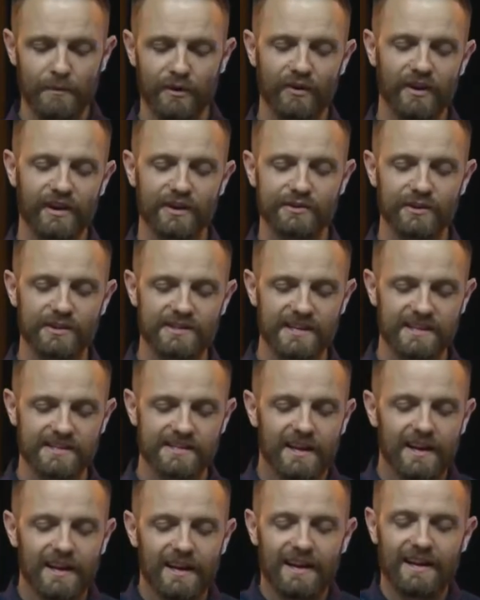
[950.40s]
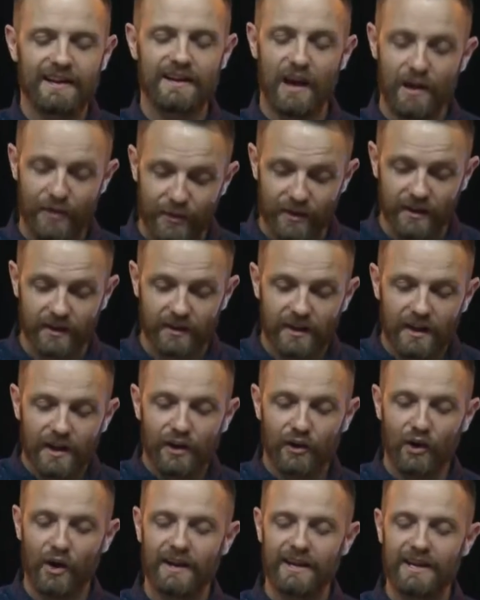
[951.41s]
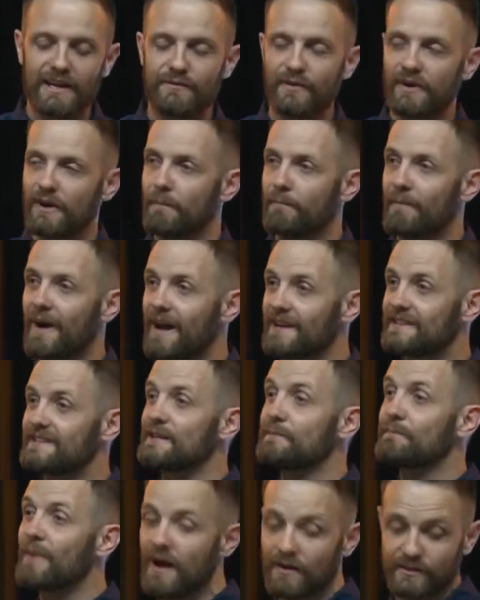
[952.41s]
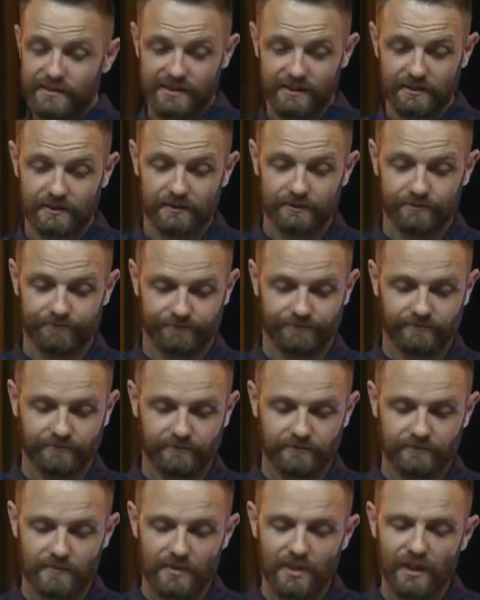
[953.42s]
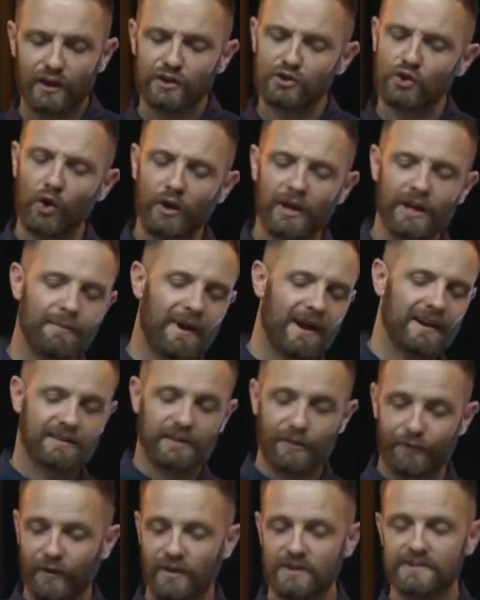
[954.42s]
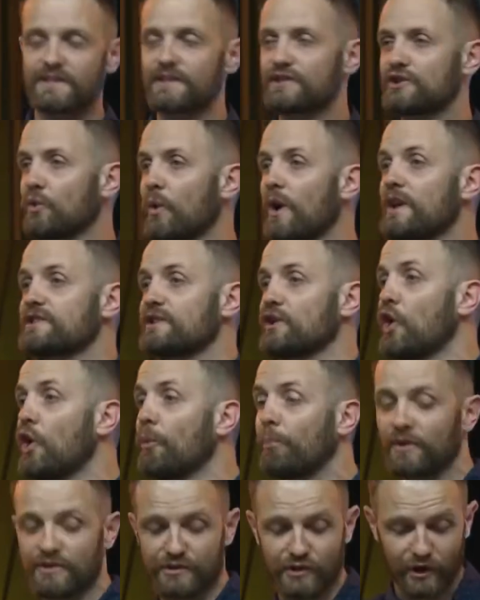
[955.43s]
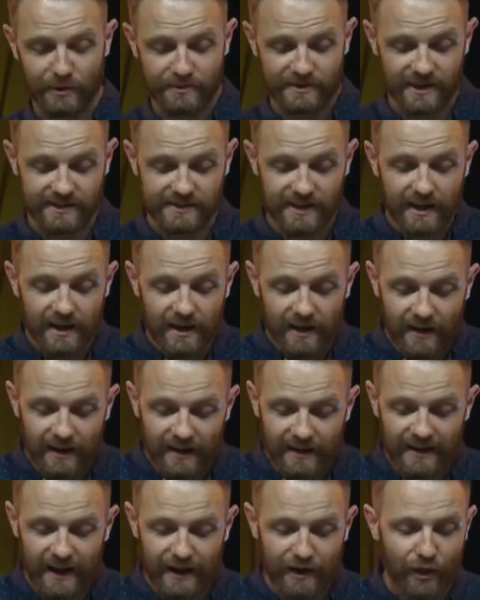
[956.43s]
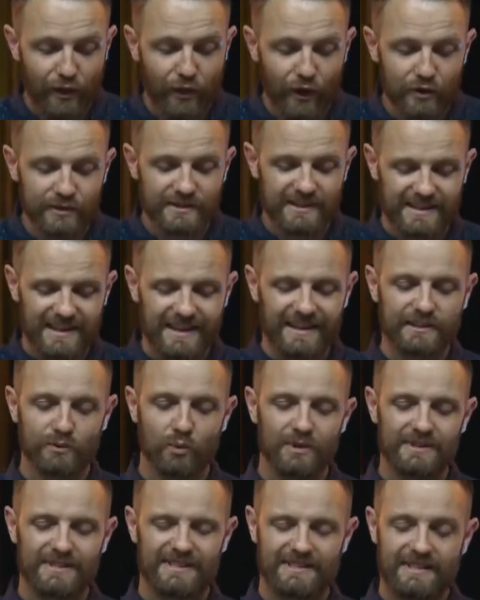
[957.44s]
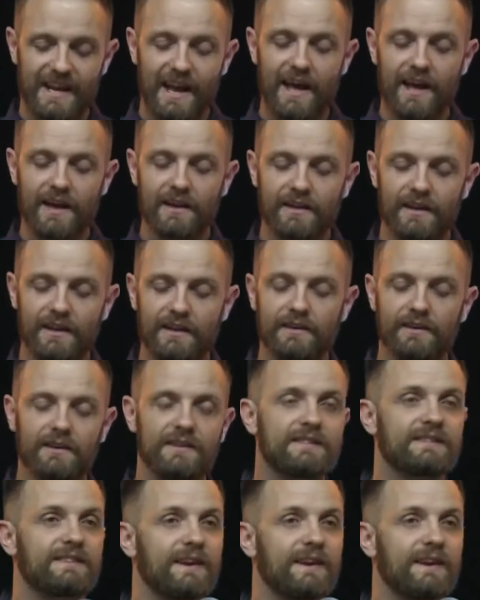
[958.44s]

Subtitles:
Let me read it to you. It says, nothing, not even a mighty mountain, talking about a difficult situation, a hopeless circumstance, none of those things will stand in